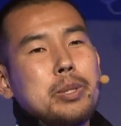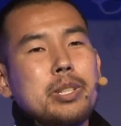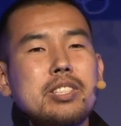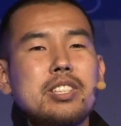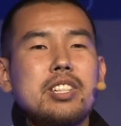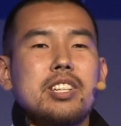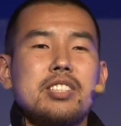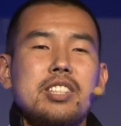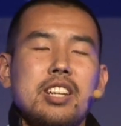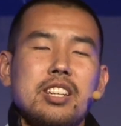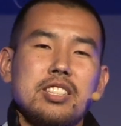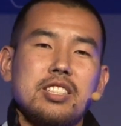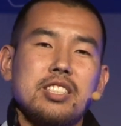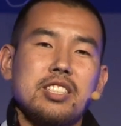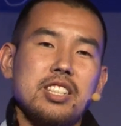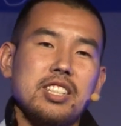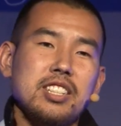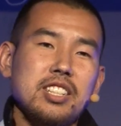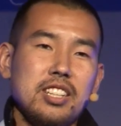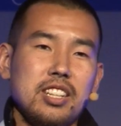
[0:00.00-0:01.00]
is
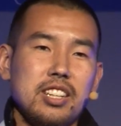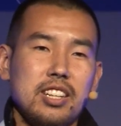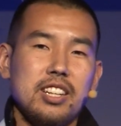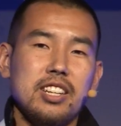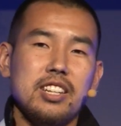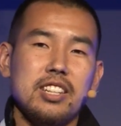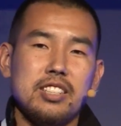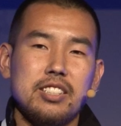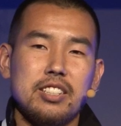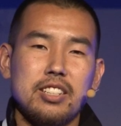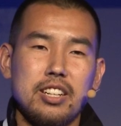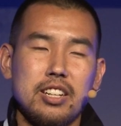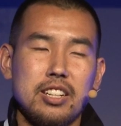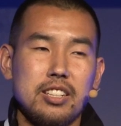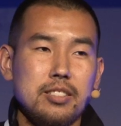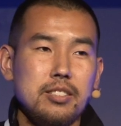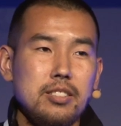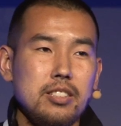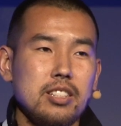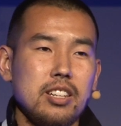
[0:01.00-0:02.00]
Dennis Yi, and
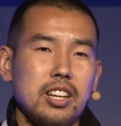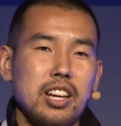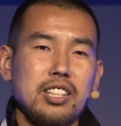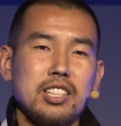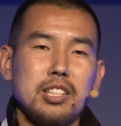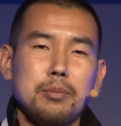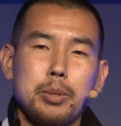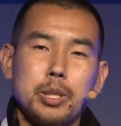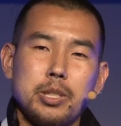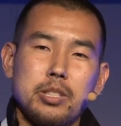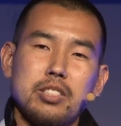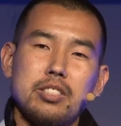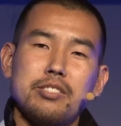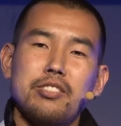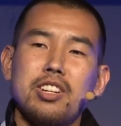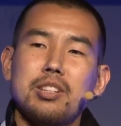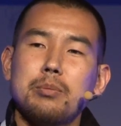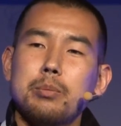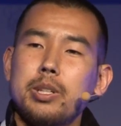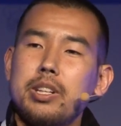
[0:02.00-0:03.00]
I lead business
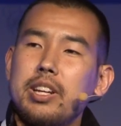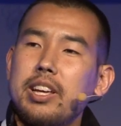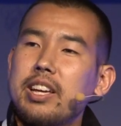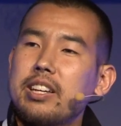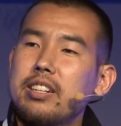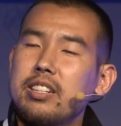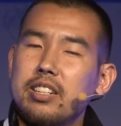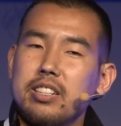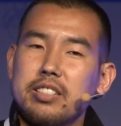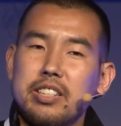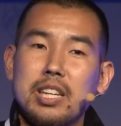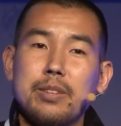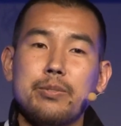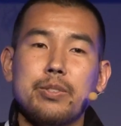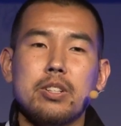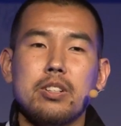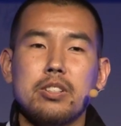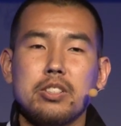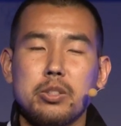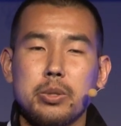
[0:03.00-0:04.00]
development at
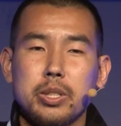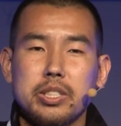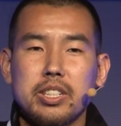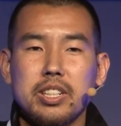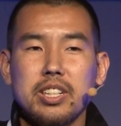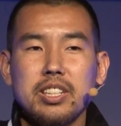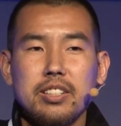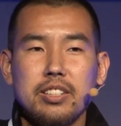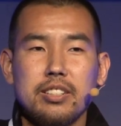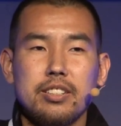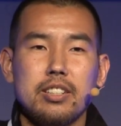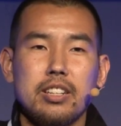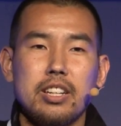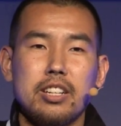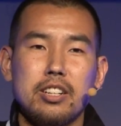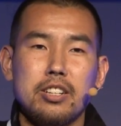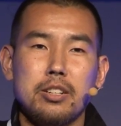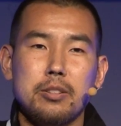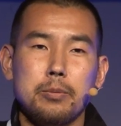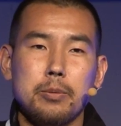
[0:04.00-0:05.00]
Gamevil, USA,
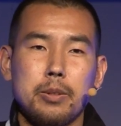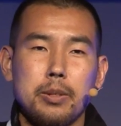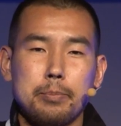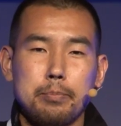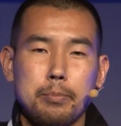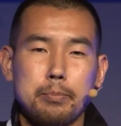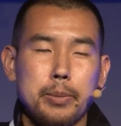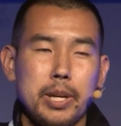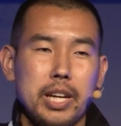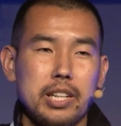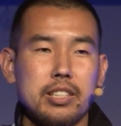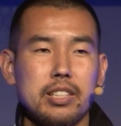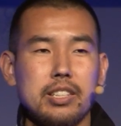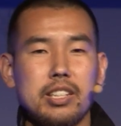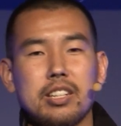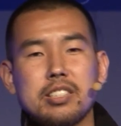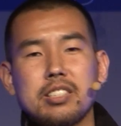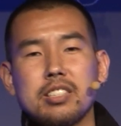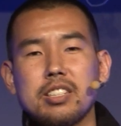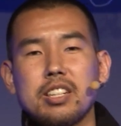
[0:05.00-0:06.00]
back in
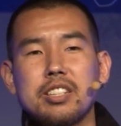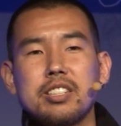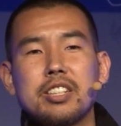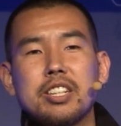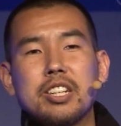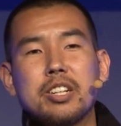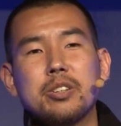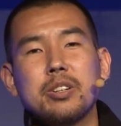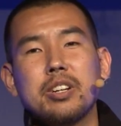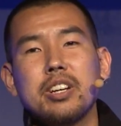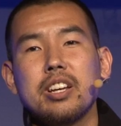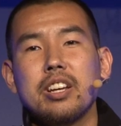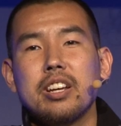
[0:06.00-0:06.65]
El Segundo.